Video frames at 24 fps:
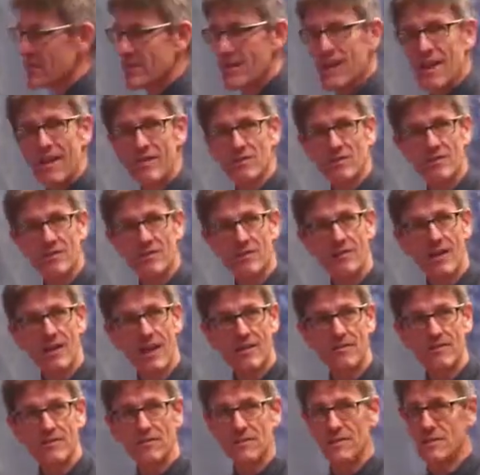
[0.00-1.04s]
and
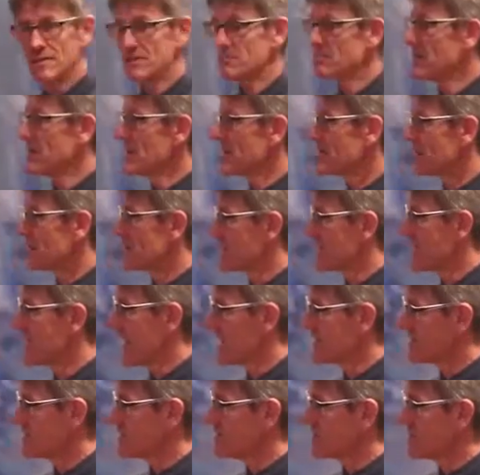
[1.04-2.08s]
the B cells that
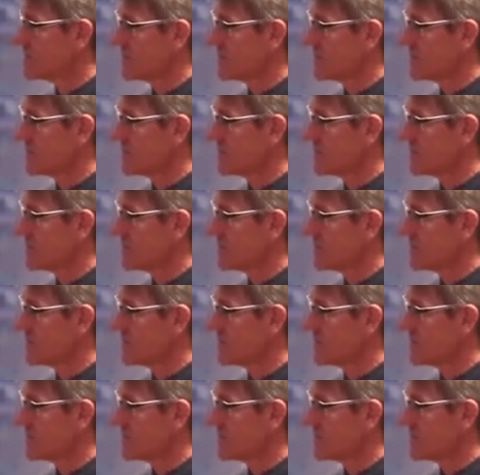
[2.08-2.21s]
aren't